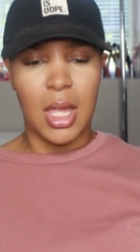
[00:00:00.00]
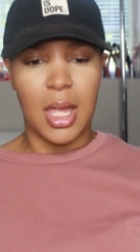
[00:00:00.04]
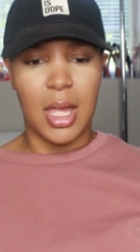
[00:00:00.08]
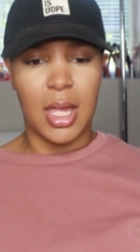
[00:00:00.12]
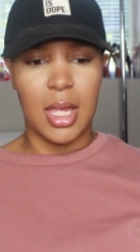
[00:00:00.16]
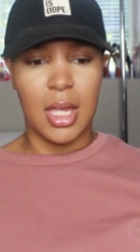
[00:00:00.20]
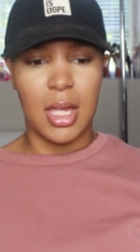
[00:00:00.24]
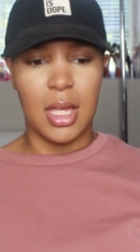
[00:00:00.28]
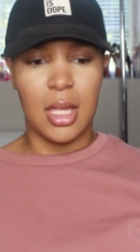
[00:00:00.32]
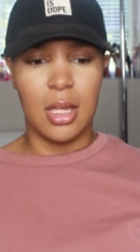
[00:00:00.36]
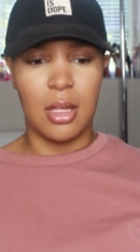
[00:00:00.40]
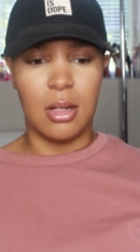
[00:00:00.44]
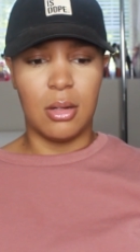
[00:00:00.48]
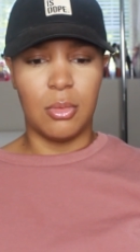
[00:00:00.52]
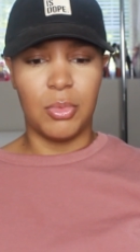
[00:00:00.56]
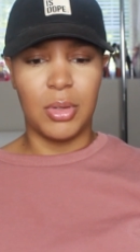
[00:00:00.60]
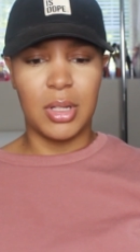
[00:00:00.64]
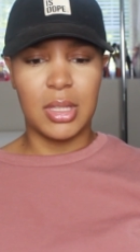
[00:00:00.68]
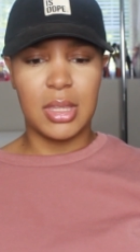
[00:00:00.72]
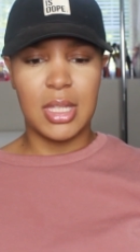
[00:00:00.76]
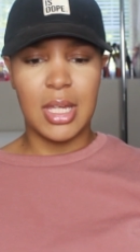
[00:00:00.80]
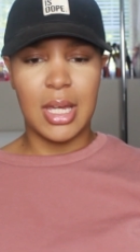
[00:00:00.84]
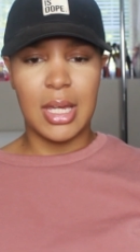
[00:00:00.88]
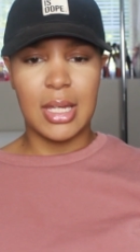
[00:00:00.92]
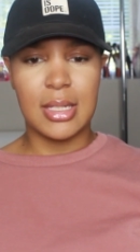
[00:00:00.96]
And
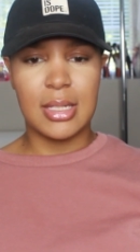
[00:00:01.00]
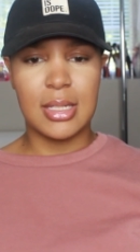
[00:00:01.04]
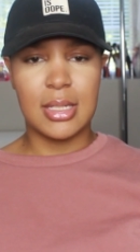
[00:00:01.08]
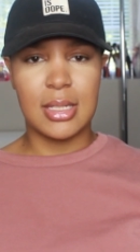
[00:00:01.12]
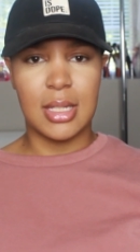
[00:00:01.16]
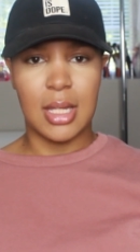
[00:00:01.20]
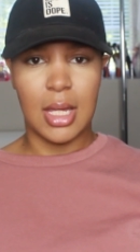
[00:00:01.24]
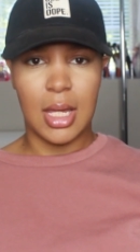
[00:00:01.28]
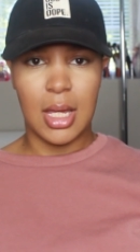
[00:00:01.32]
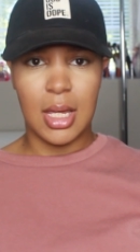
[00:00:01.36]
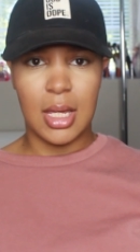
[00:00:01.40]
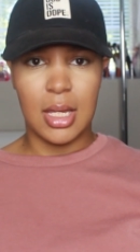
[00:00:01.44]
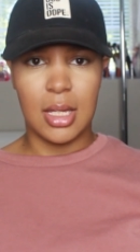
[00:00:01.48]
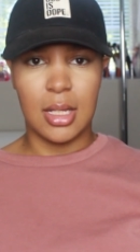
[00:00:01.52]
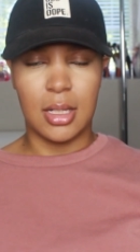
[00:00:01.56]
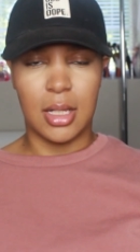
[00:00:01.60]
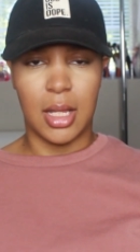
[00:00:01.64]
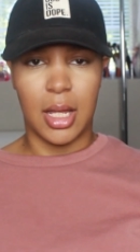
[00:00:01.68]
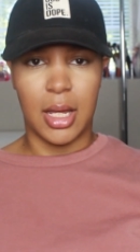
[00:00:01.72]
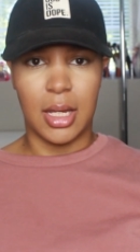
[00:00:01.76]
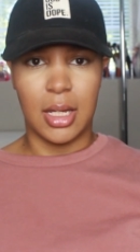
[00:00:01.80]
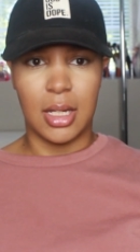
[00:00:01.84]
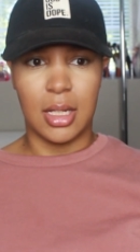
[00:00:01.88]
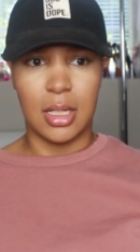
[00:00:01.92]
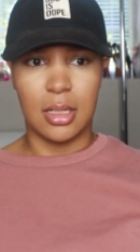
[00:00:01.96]
with that said,
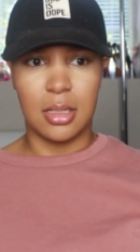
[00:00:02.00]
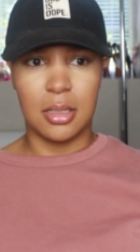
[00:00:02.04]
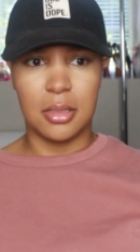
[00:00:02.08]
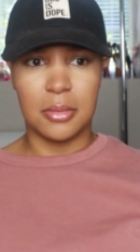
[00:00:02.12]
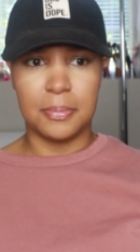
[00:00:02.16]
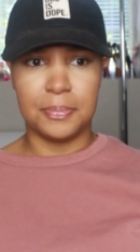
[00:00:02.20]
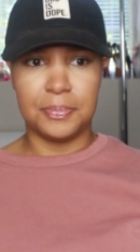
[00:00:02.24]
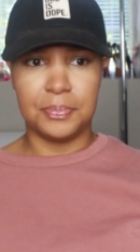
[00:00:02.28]
like